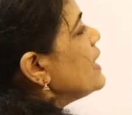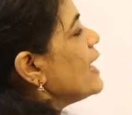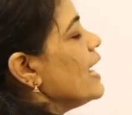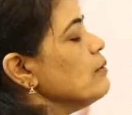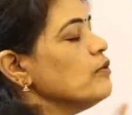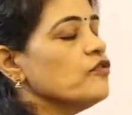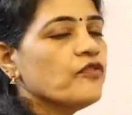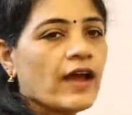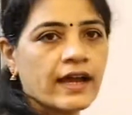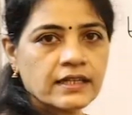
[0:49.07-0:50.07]
can be
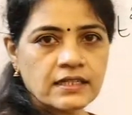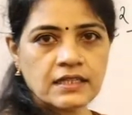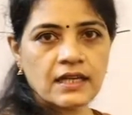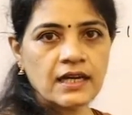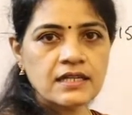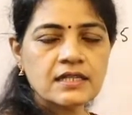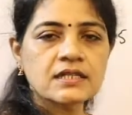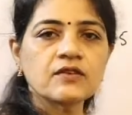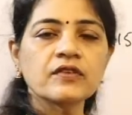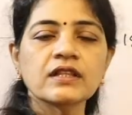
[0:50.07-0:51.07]
factorized
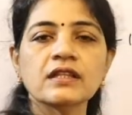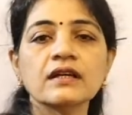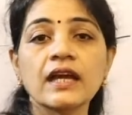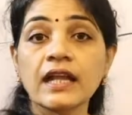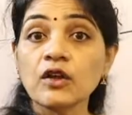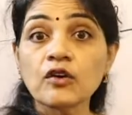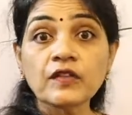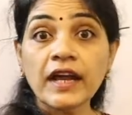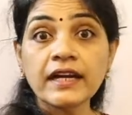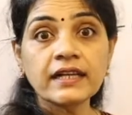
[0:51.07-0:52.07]
with any of
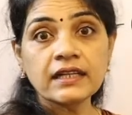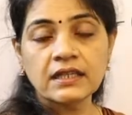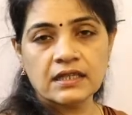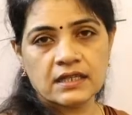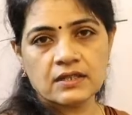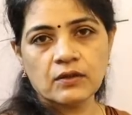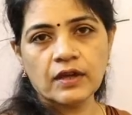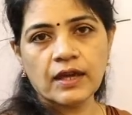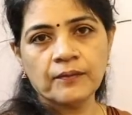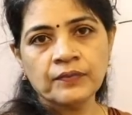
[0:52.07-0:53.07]
the identities.
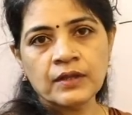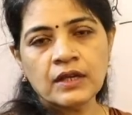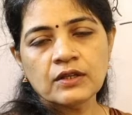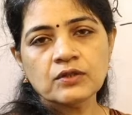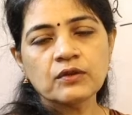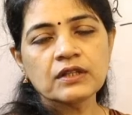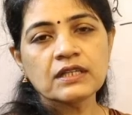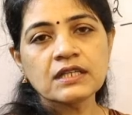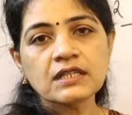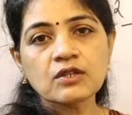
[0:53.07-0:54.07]
Okay, so
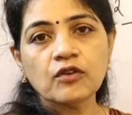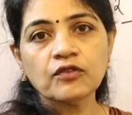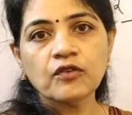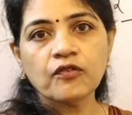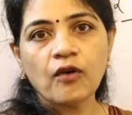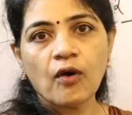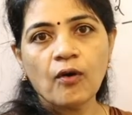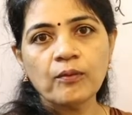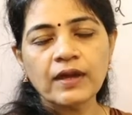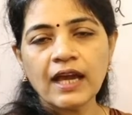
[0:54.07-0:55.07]
this is of the
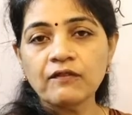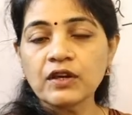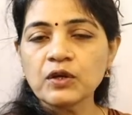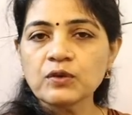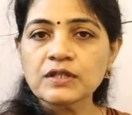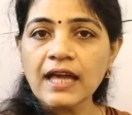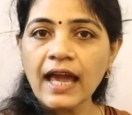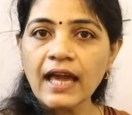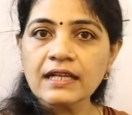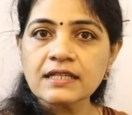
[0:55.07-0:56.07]
form, can we use
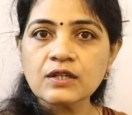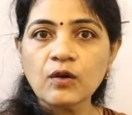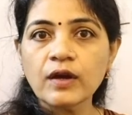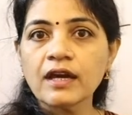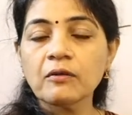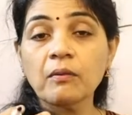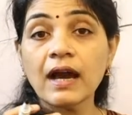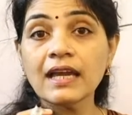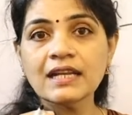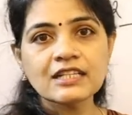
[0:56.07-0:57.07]
a square
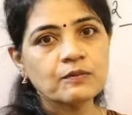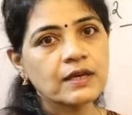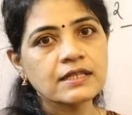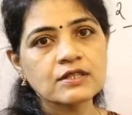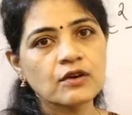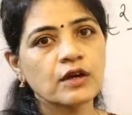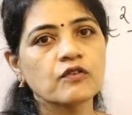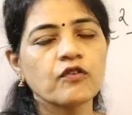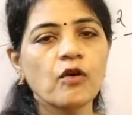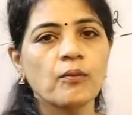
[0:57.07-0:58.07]
minus b square
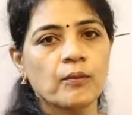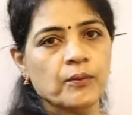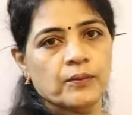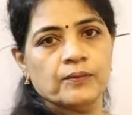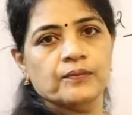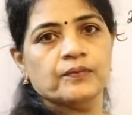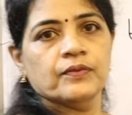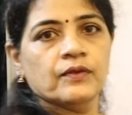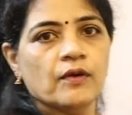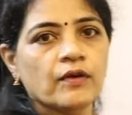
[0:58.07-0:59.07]
form?
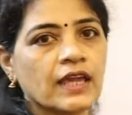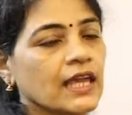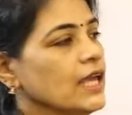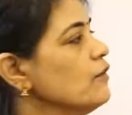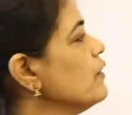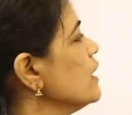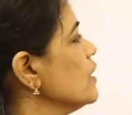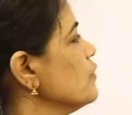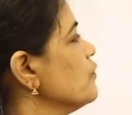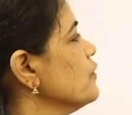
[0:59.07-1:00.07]
Okay, even
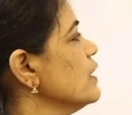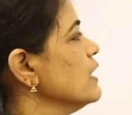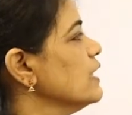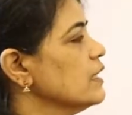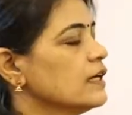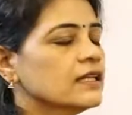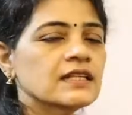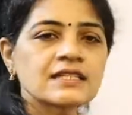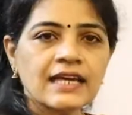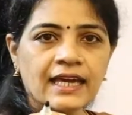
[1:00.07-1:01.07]
if here
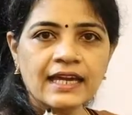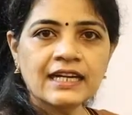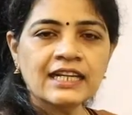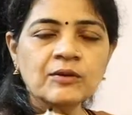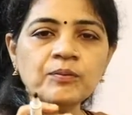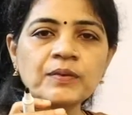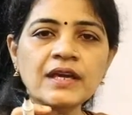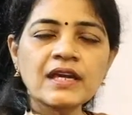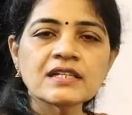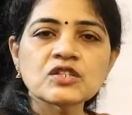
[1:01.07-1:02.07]
the second term
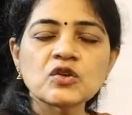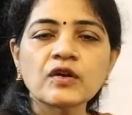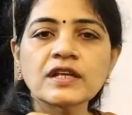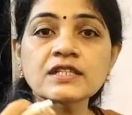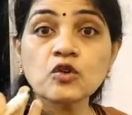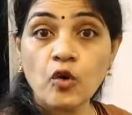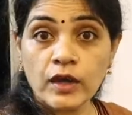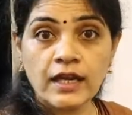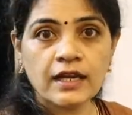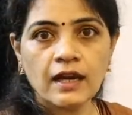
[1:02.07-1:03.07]
b is not a
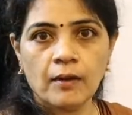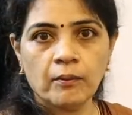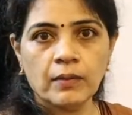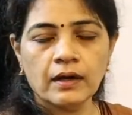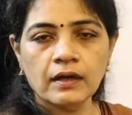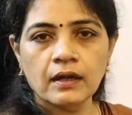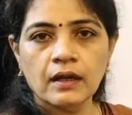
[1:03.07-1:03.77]
square number,